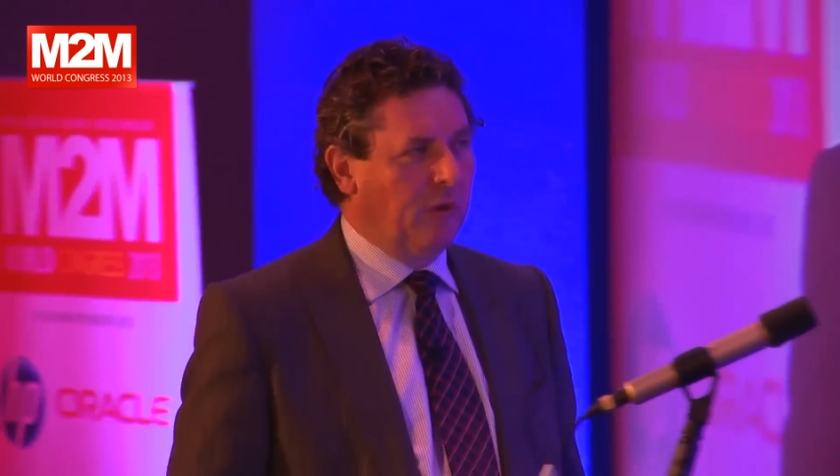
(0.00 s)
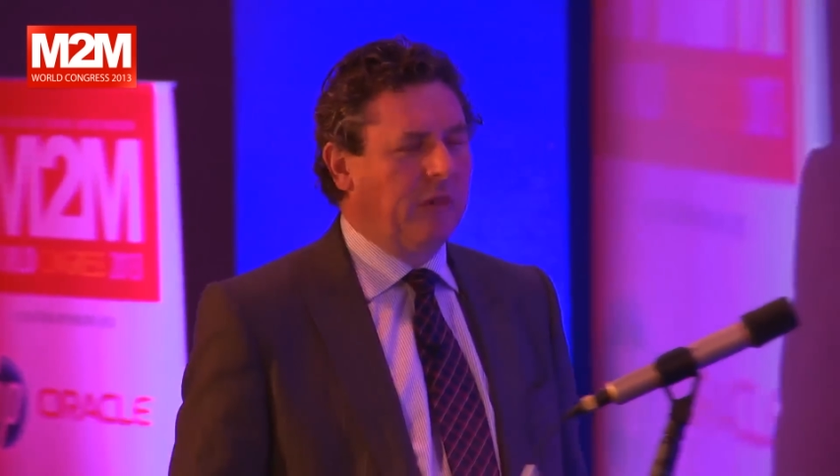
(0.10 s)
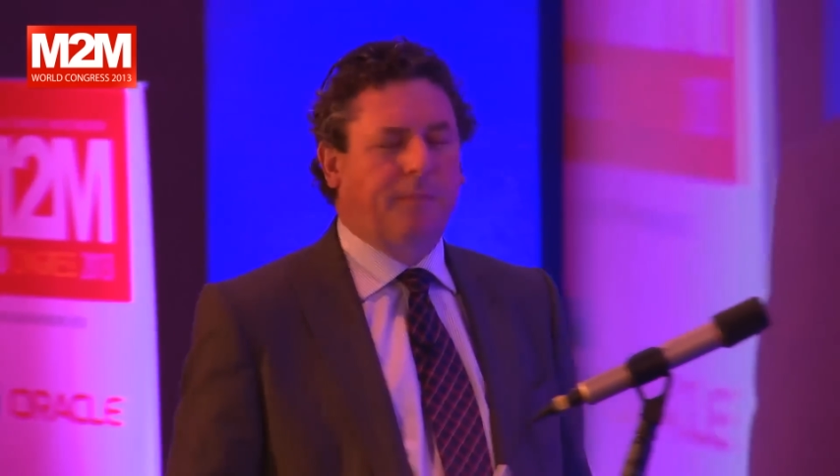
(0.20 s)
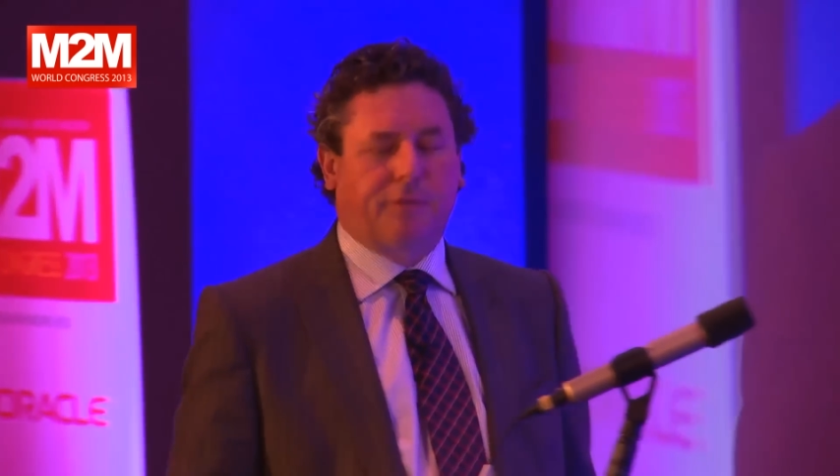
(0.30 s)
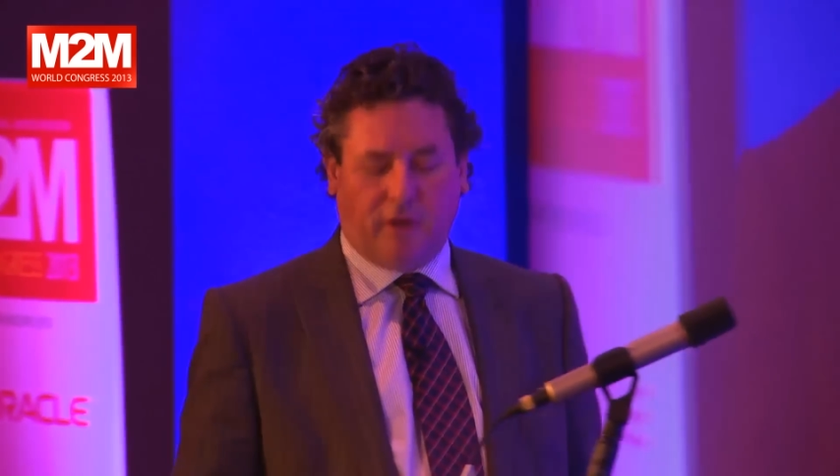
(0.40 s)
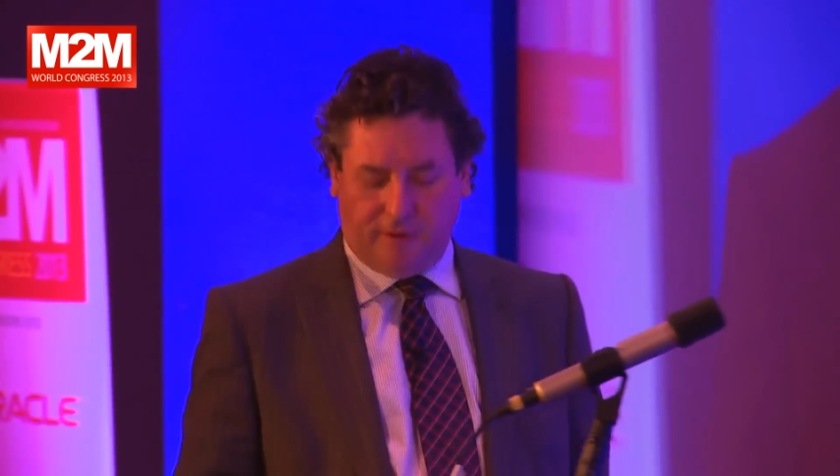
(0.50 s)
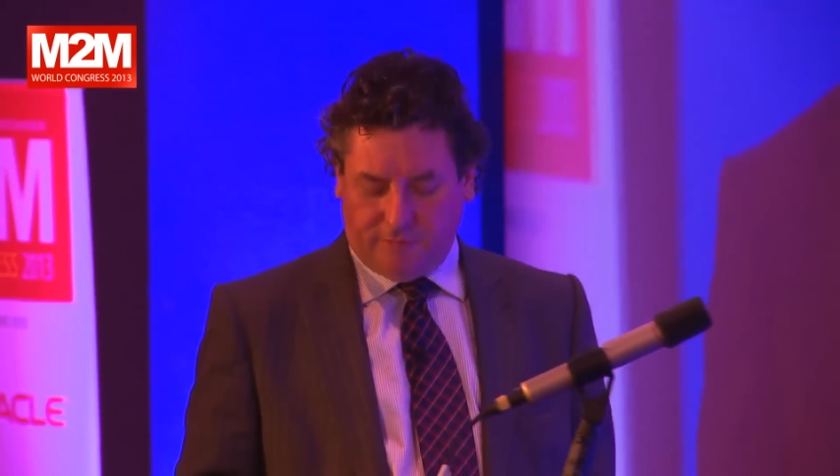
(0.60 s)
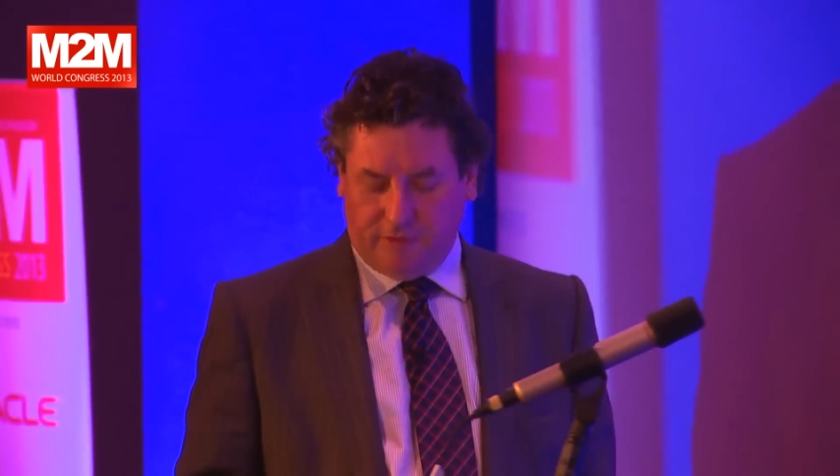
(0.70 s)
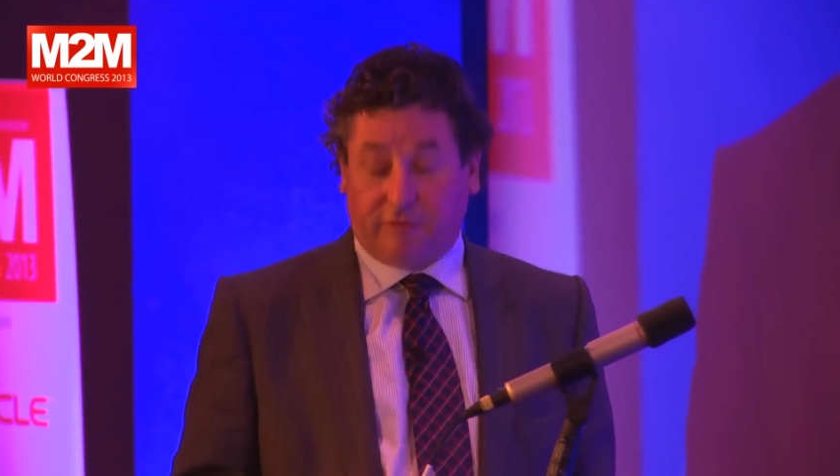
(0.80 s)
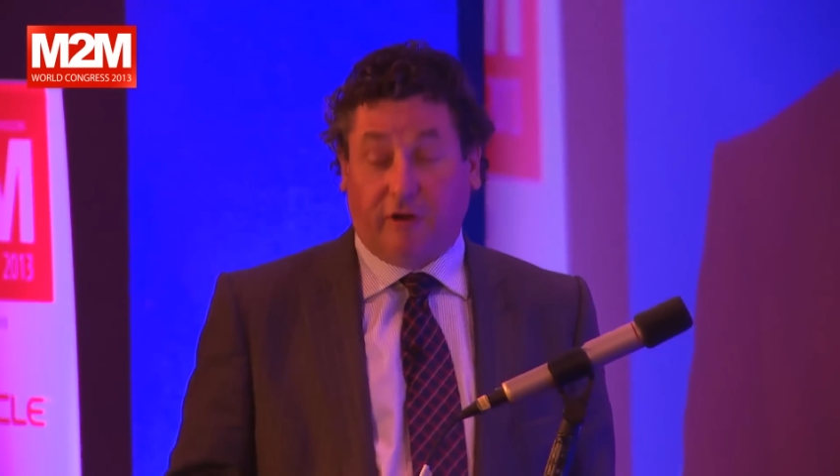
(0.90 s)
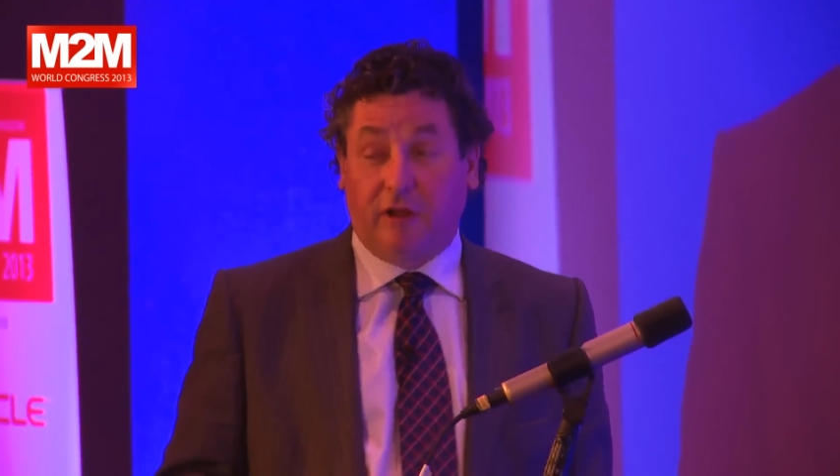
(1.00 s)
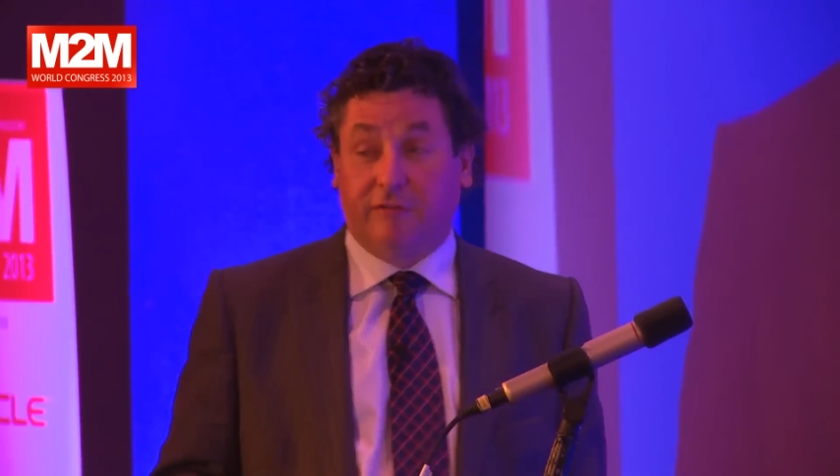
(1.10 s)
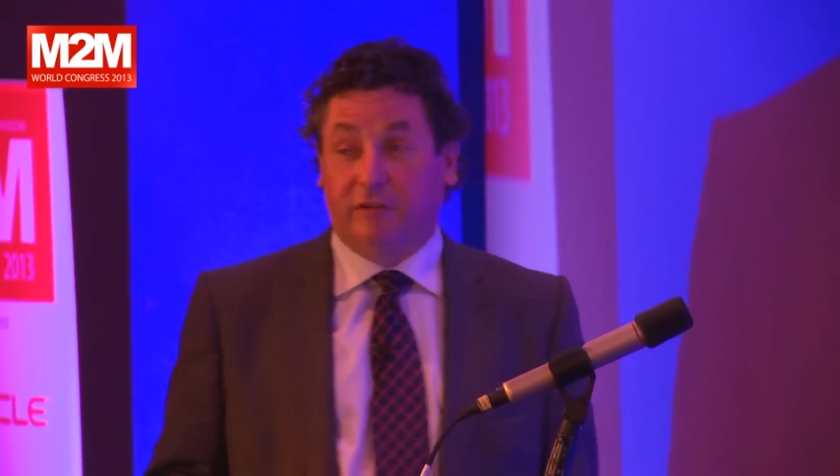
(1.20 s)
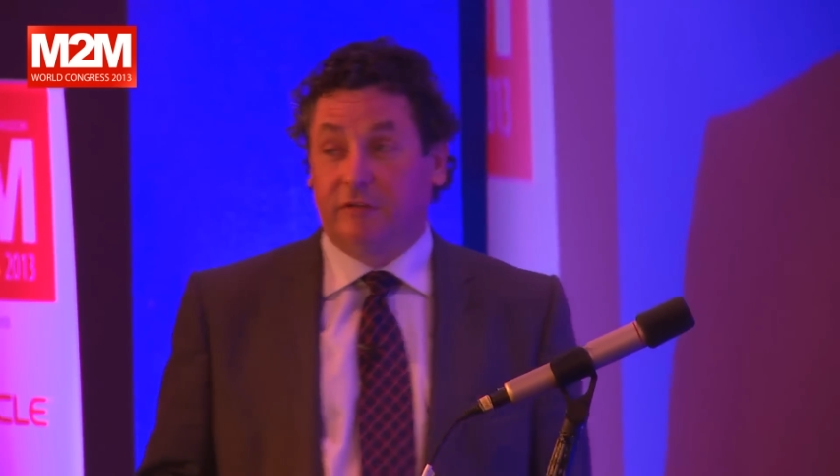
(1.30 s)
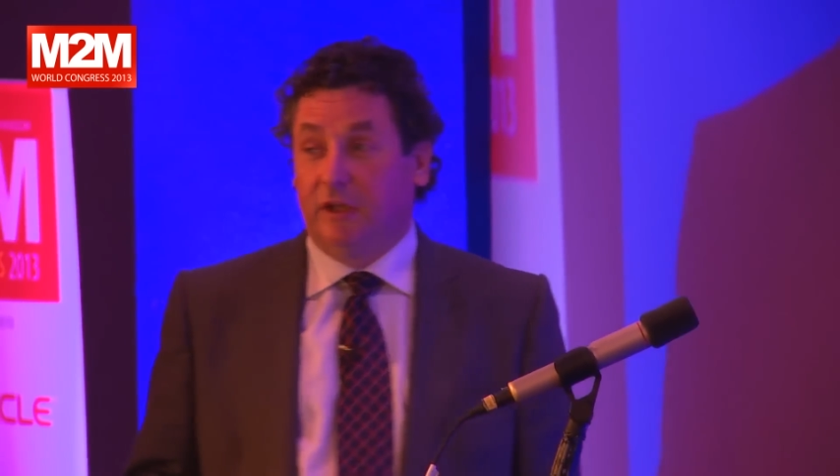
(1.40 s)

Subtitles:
what are the primary drivers.